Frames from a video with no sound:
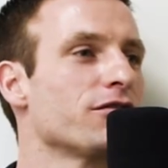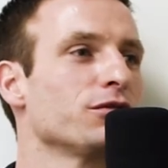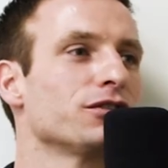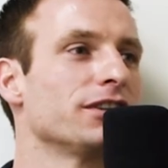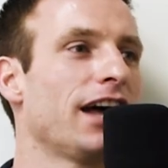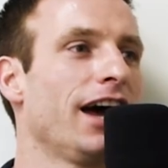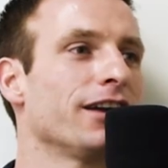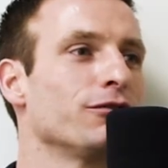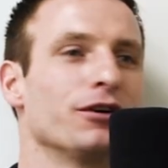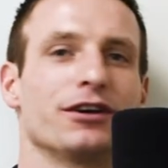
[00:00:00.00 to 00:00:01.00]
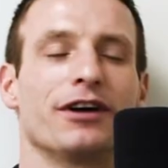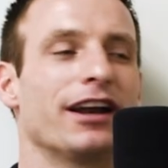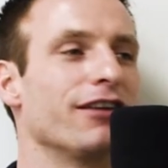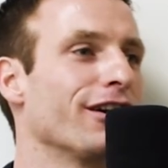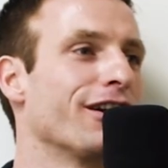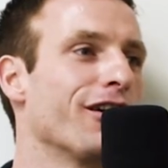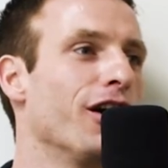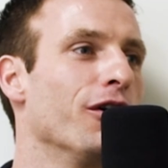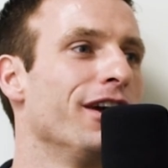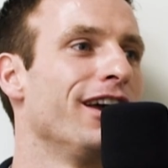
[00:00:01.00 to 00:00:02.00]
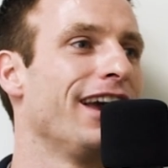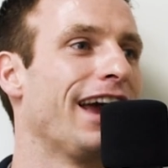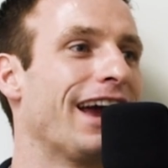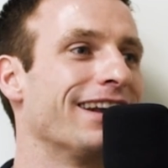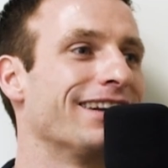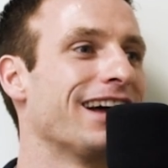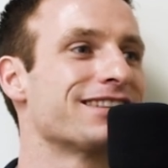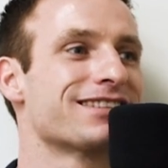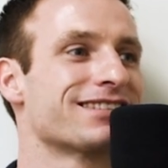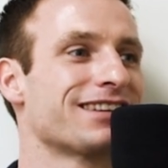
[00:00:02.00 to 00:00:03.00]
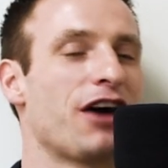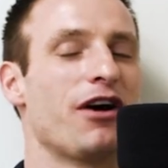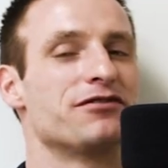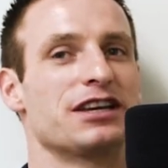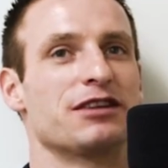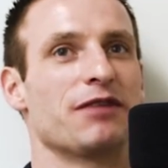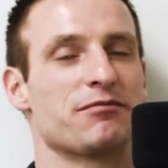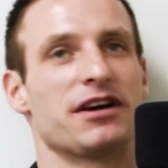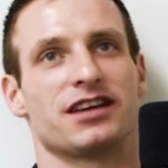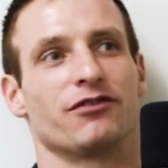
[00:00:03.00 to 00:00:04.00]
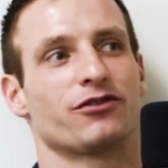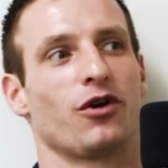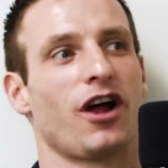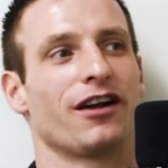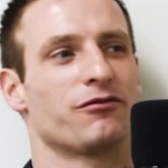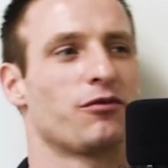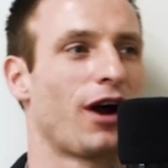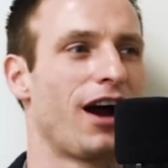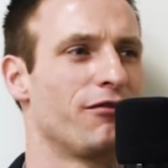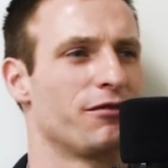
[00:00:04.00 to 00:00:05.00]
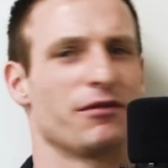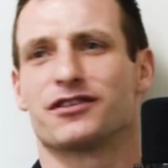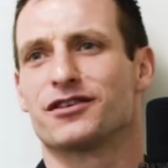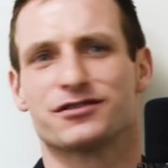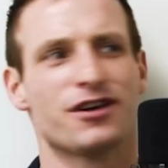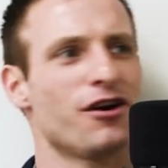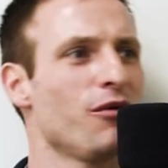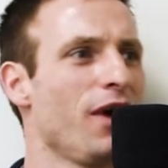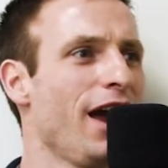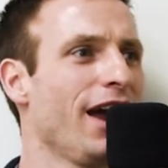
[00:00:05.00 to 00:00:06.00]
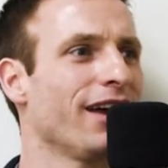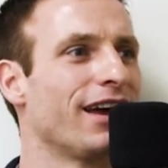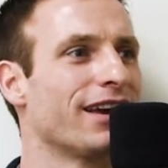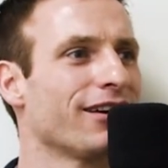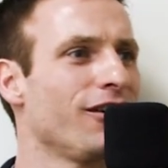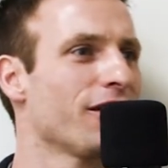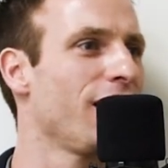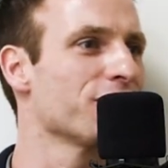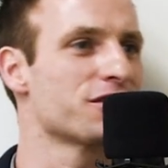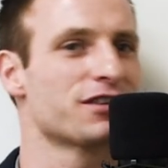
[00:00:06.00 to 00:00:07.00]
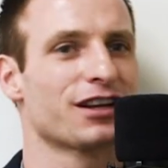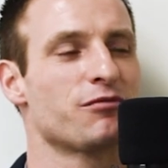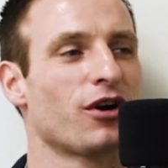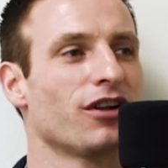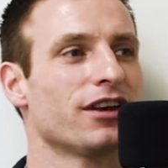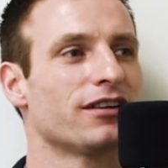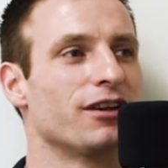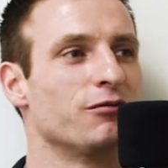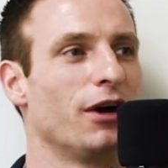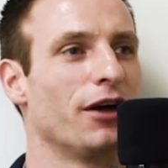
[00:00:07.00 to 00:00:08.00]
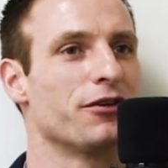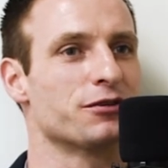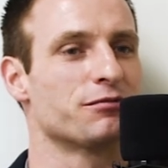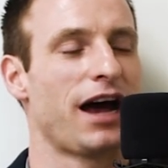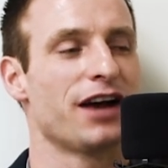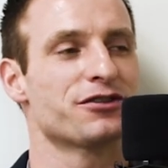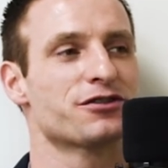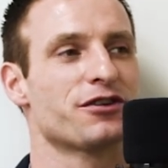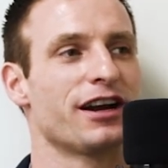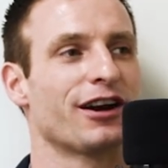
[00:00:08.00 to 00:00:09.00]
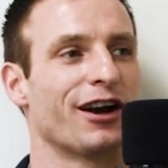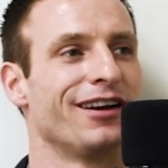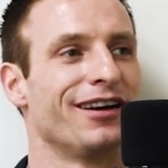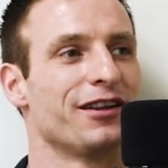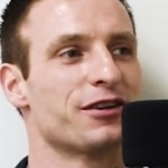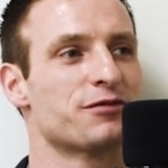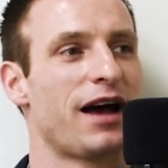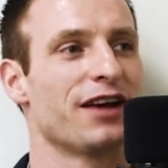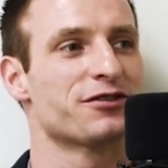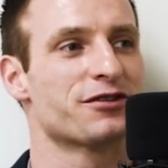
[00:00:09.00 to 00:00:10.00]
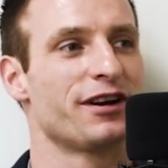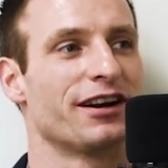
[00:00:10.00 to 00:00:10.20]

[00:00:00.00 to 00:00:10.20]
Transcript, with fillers: doing that, well, you ain't ever gonna grow. And yeah. that's how I've seen like myself grow a lot, where I would be like, "There's no way." Like, okay, I'll just stick to Burlington, but there's pastures greener. Yeah. Okay, pastures so, greener.